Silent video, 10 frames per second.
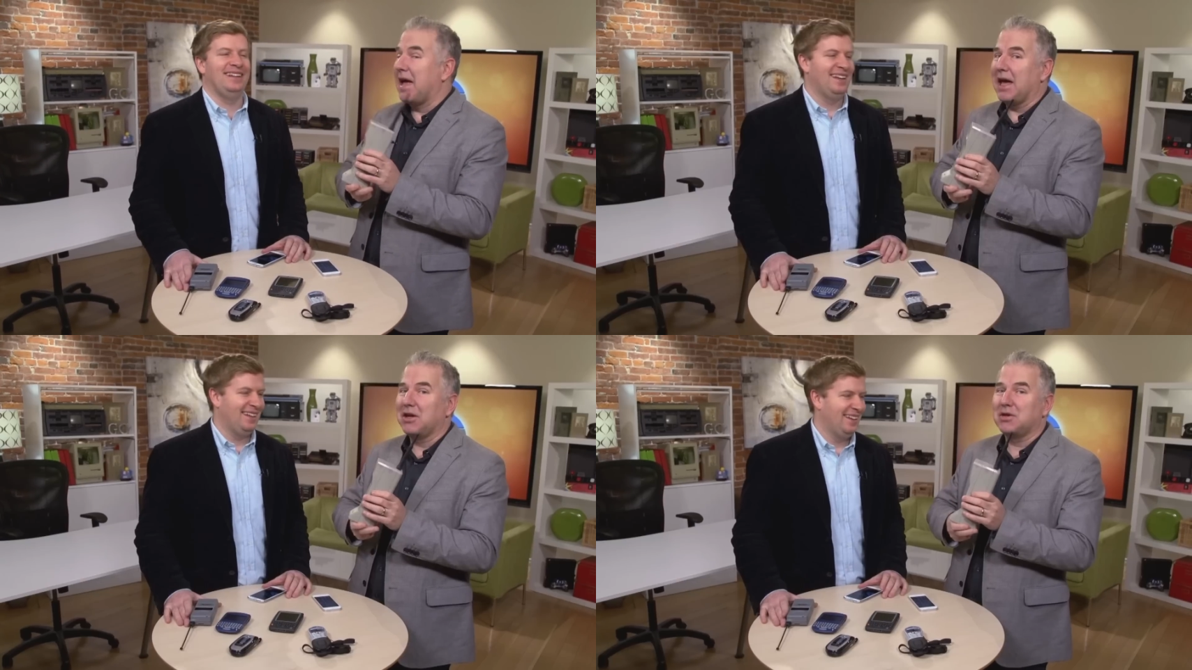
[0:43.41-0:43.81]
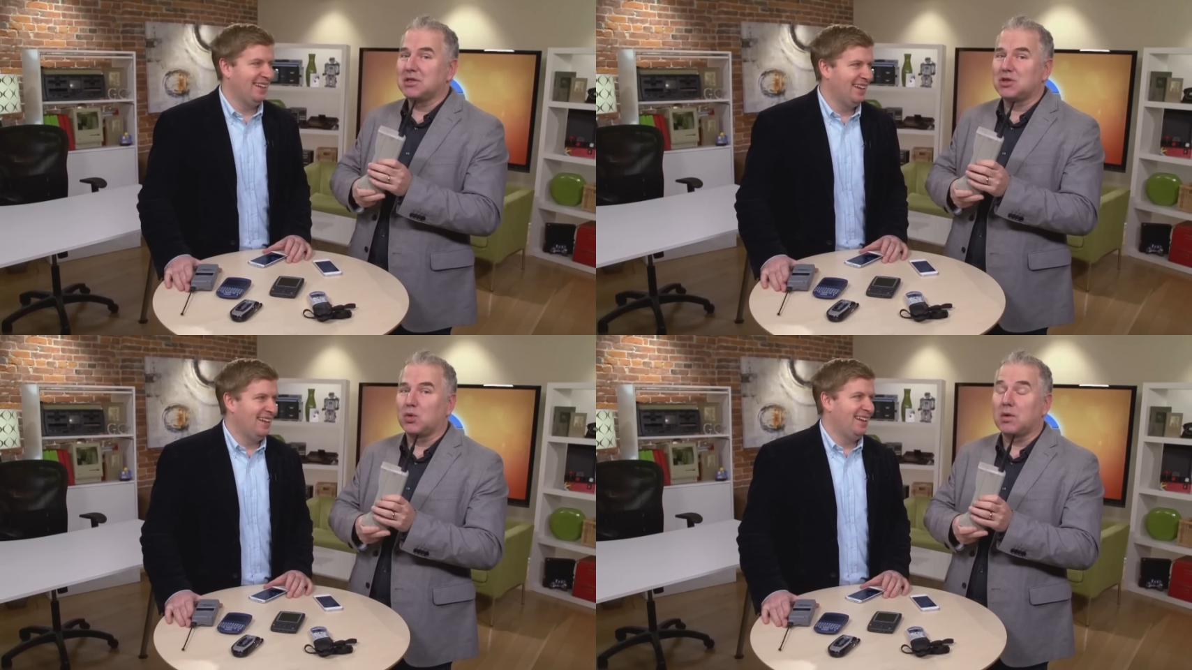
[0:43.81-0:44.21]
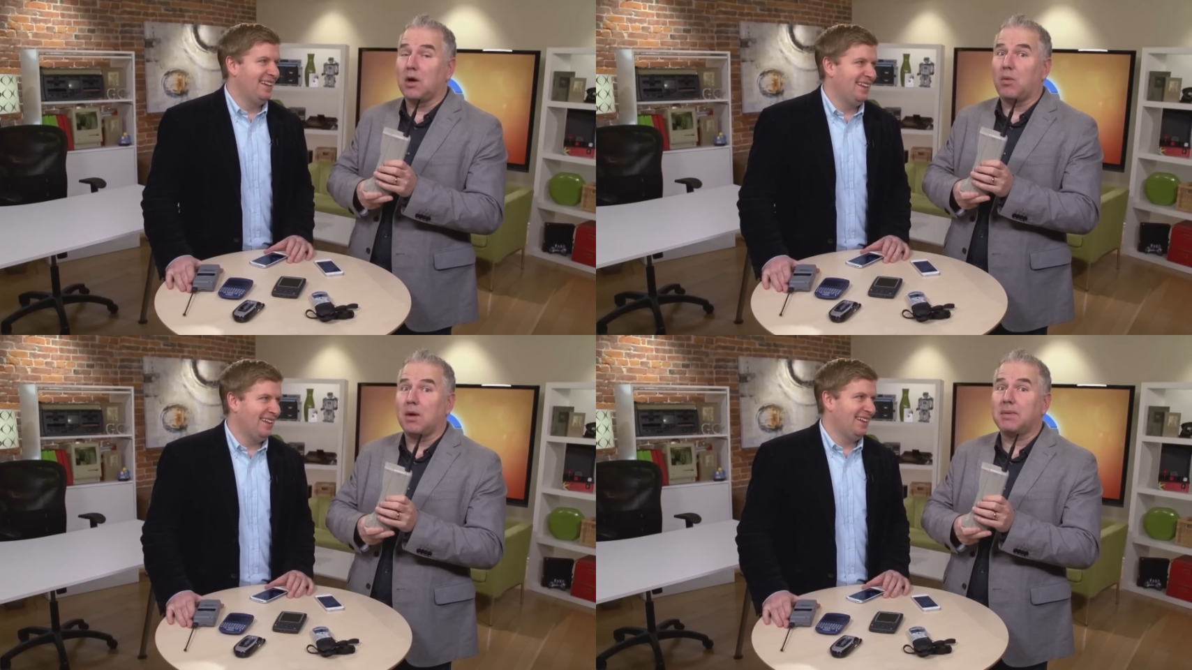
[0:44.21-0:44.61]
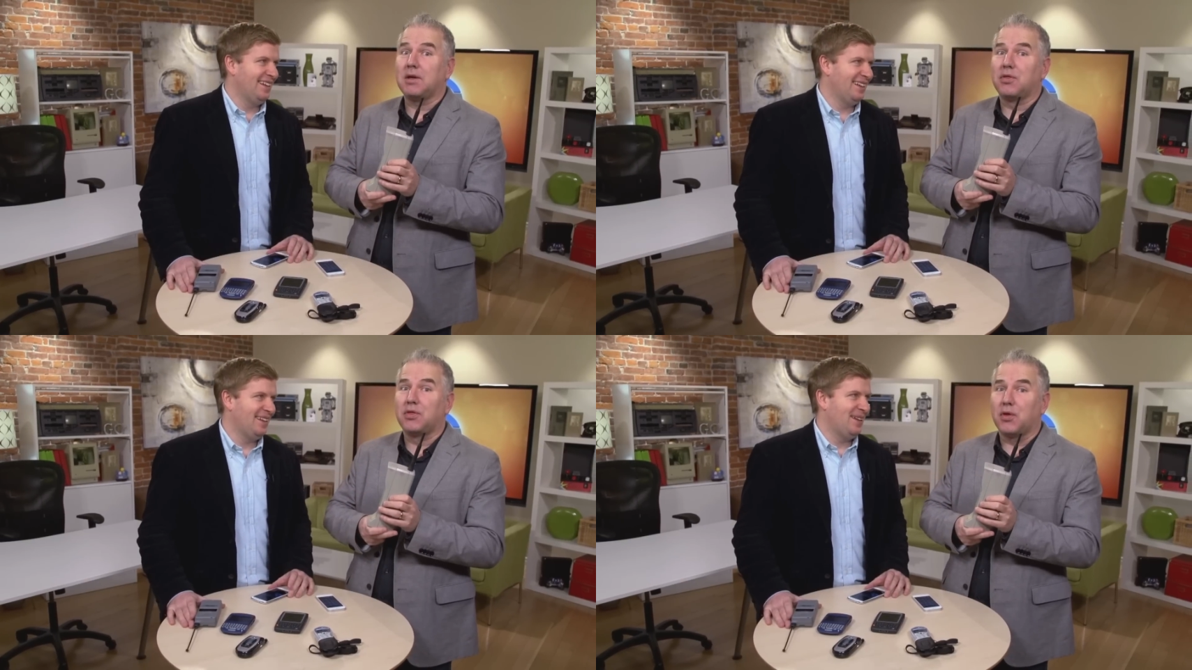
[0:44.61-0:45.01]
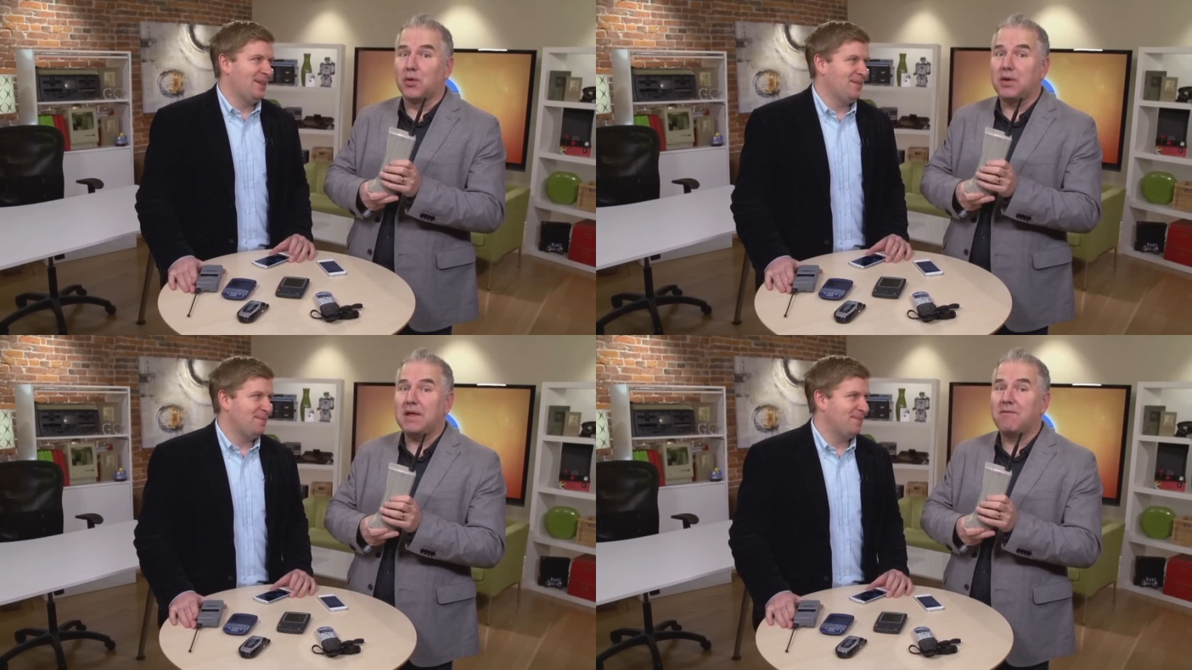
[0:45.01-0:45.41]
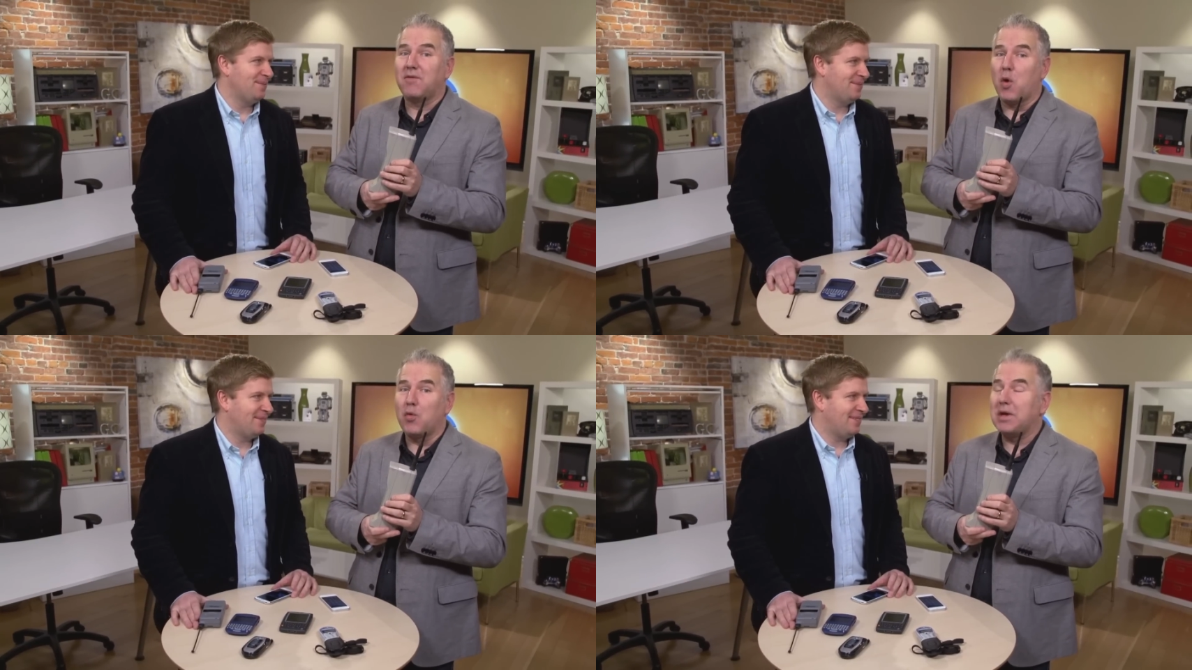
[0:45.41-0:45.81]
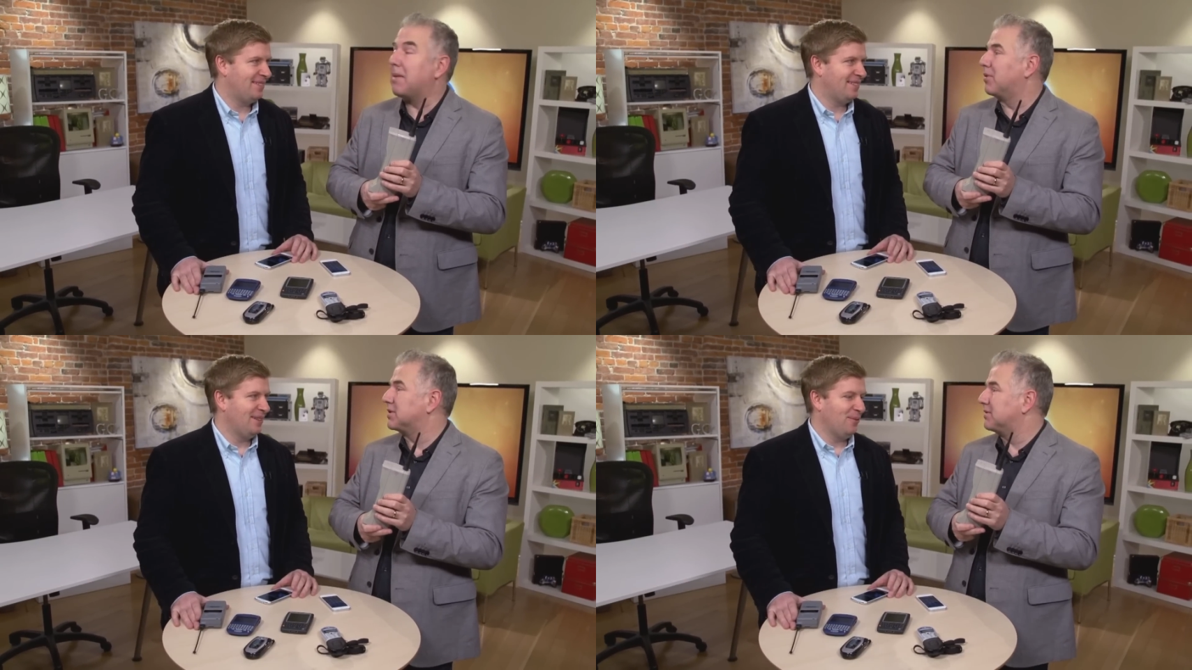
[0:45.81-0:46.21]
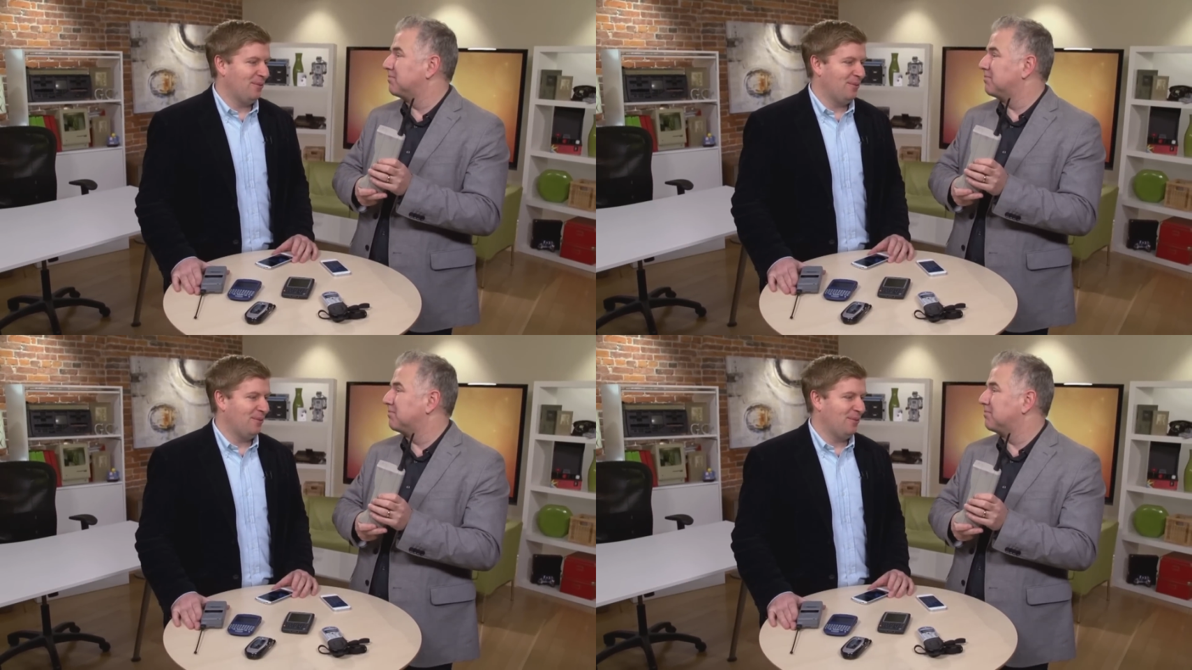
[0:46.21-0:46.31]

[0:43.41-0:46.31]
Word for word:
Speaker 1: and it could store a whopping 30 phone numbers.